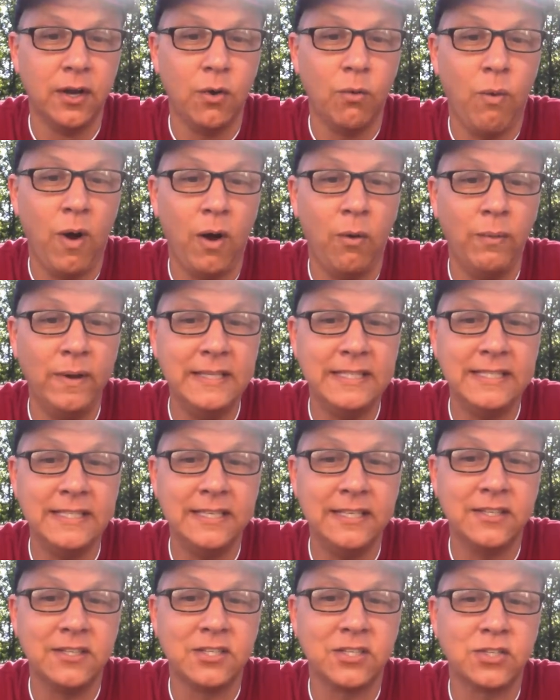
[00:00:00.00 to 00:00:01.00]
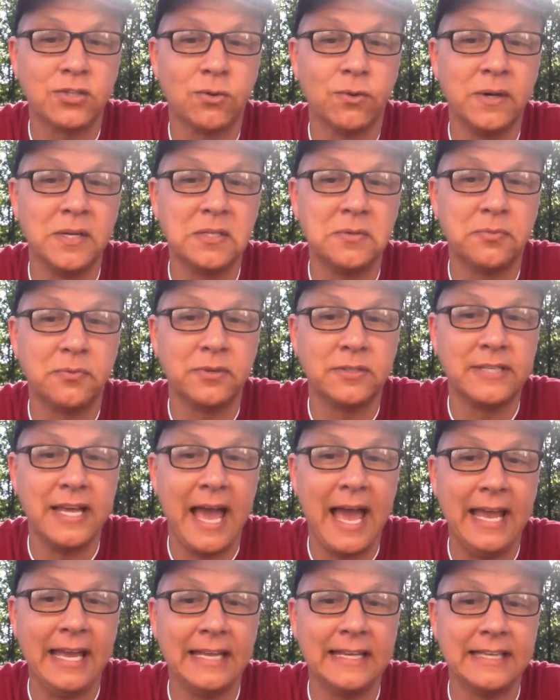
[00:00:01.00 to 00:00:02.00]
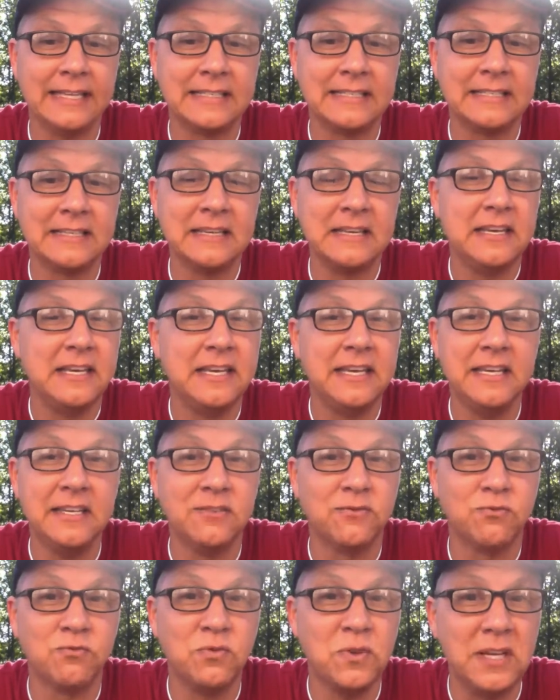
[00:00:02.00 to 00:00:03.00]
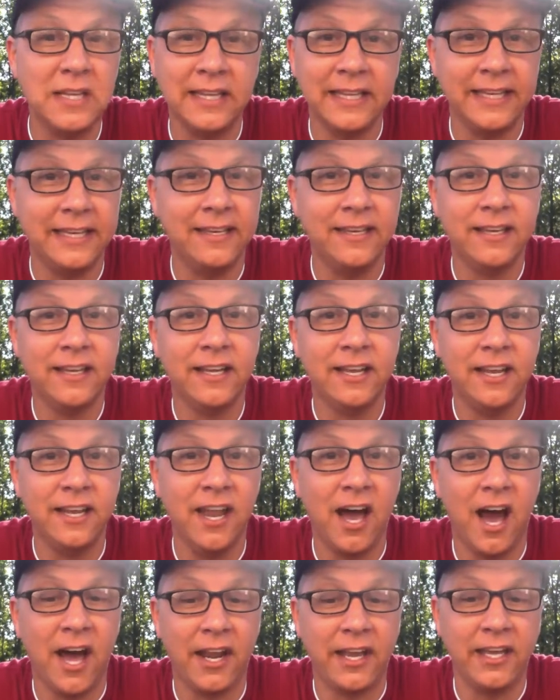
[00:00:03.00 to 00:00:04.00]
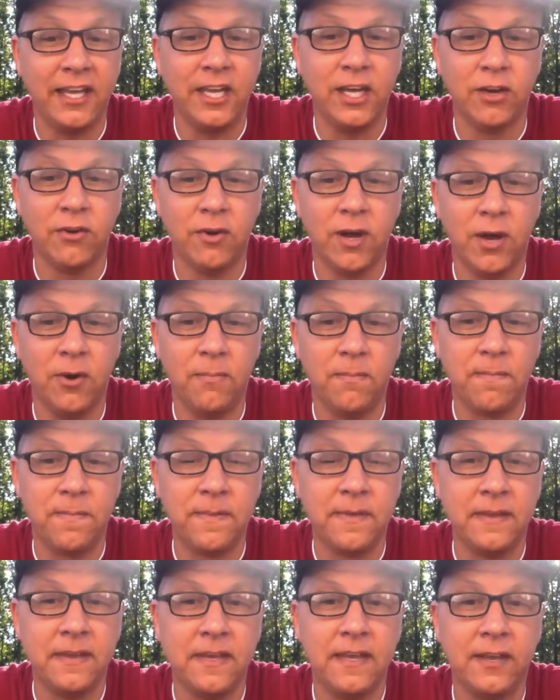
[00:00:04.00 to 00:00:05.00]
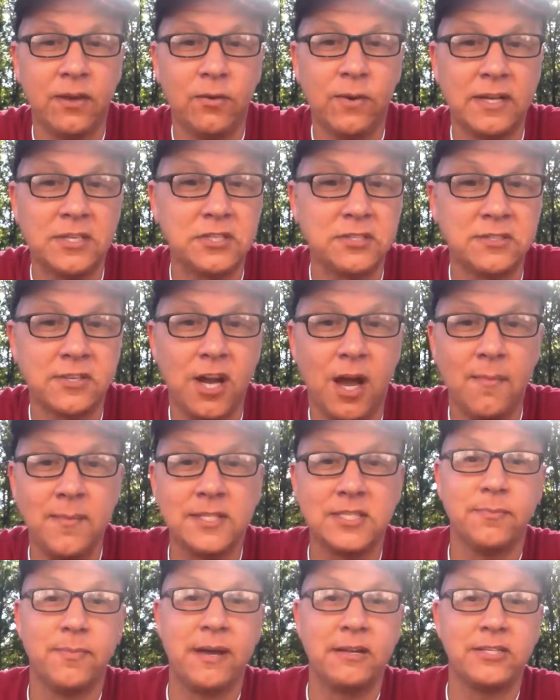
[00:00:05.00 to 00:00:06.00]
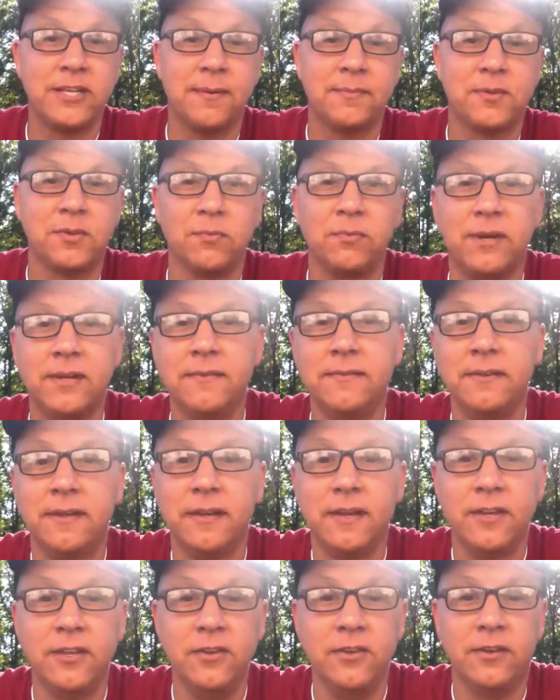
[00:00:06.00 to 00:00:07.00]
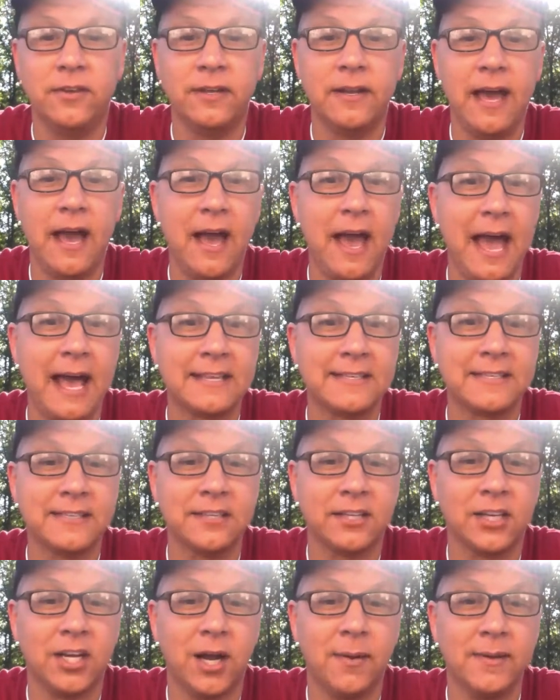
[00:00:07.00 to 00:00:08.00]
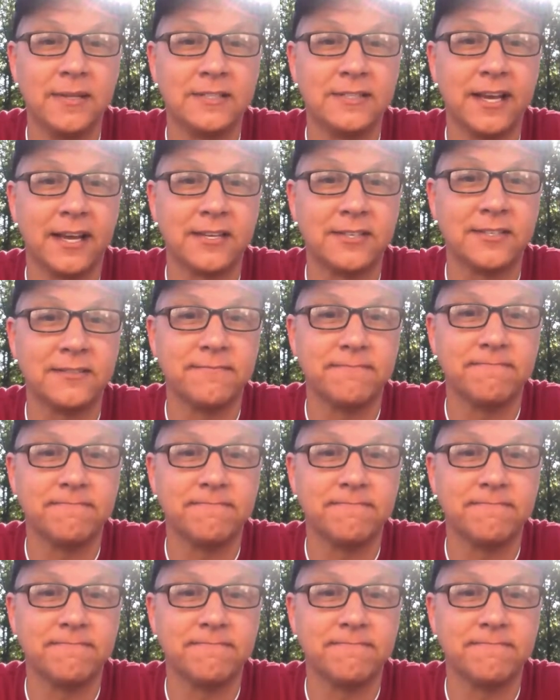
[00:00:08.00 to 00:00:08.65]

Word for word: While Winston is the story's protagonist, he's really not a hero. Questions, comments about chapter one? You can uh, ask in the comments section.